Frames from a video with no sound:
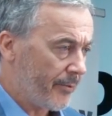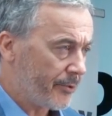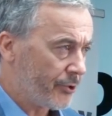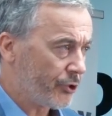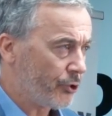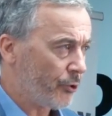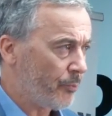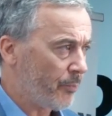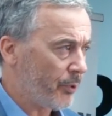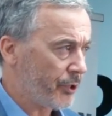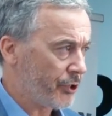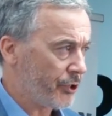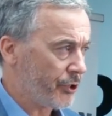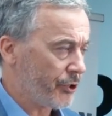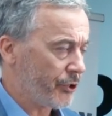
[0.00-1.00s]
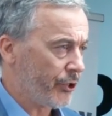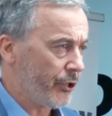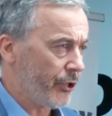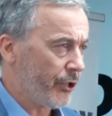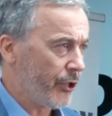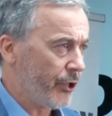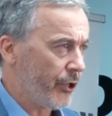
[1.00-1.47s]
So much
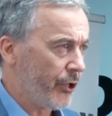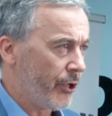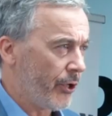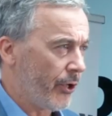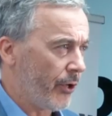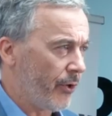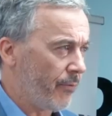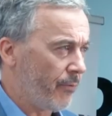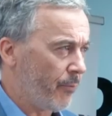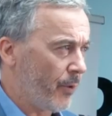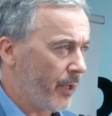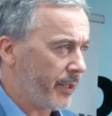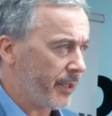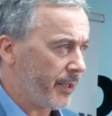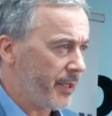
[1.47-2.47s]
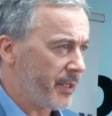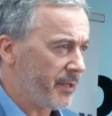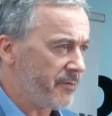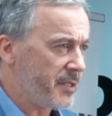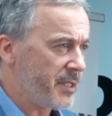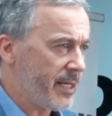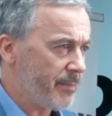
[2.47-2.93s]
of what
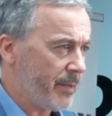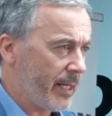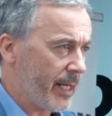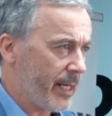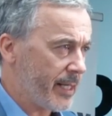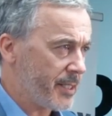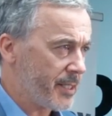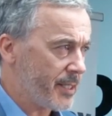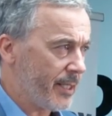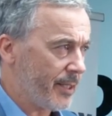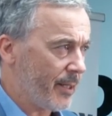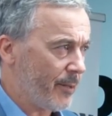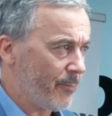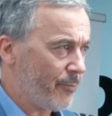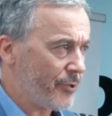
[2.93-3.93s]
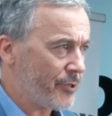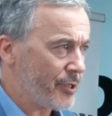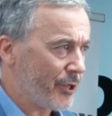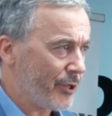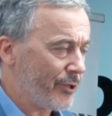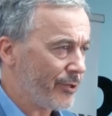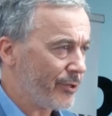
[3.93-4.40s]
they've demonized, now, it
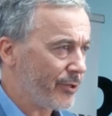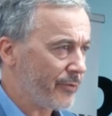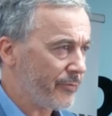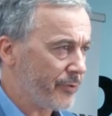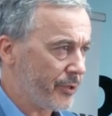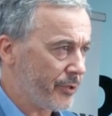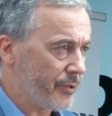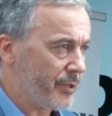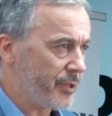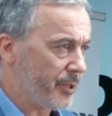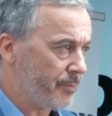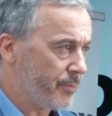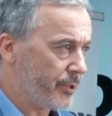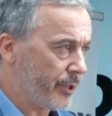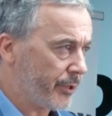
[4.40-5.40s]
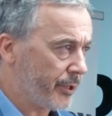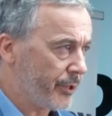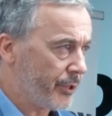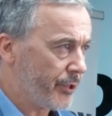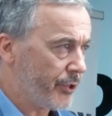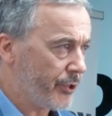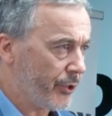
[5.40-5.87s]
wasn't good enough to abduct,
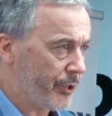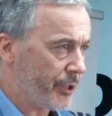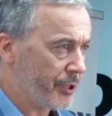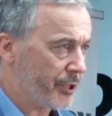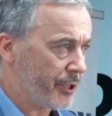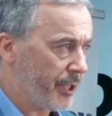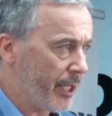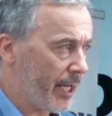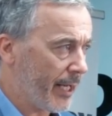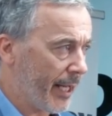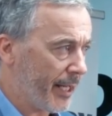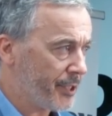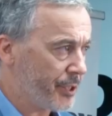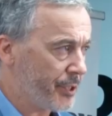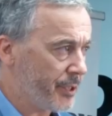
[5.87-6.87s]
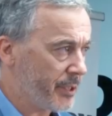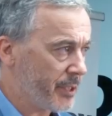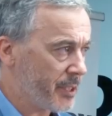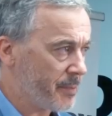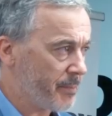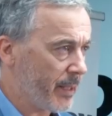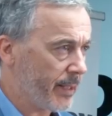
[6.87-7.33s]
torture, and execute
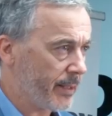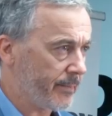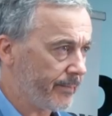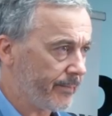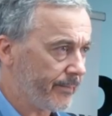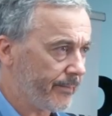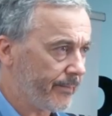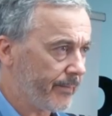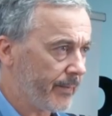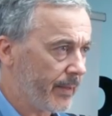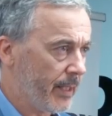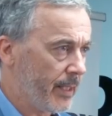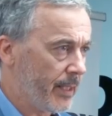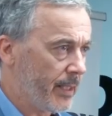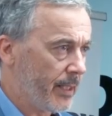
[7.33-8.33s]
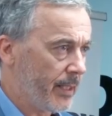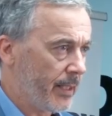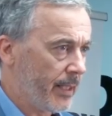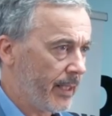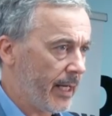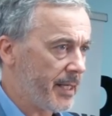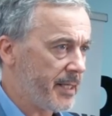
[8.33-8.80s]
this man
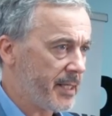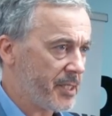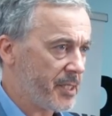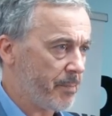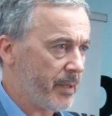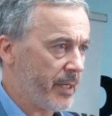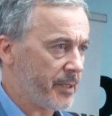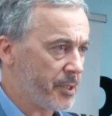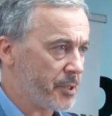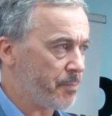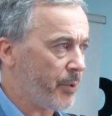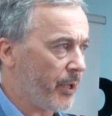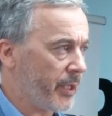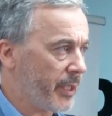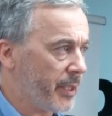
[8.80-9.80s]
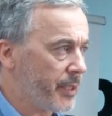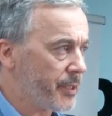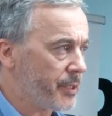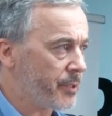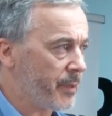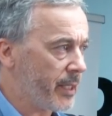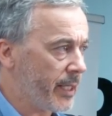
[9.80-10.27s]
and disappear his body
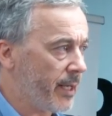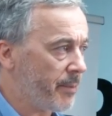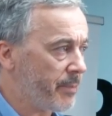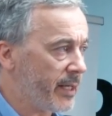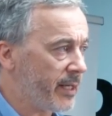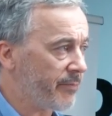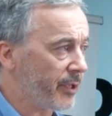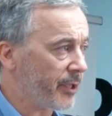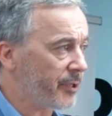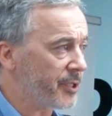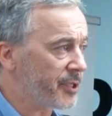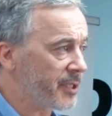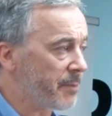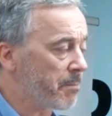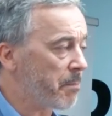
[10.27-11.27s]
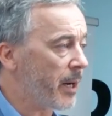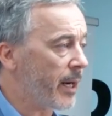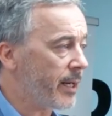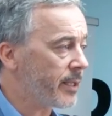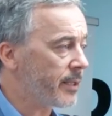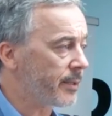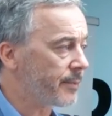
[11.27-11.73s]
so he can't be given a Christian
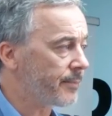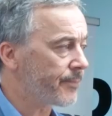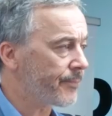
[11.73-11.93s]
burial.